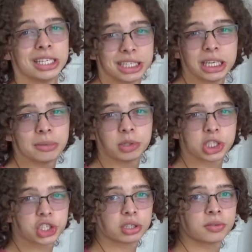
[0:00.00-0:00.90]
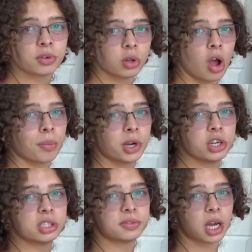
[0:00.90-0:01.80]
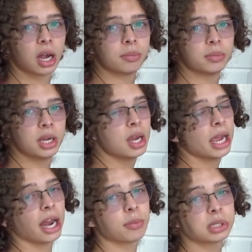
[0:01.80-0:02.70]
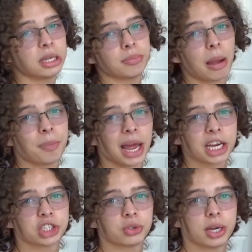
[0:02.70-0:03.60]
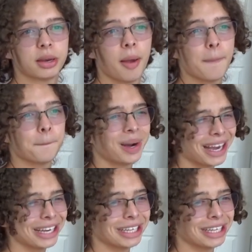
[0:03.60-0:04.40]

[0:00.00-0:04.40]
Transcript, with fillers: seating position for long periods of time. It helps keep my back straight, but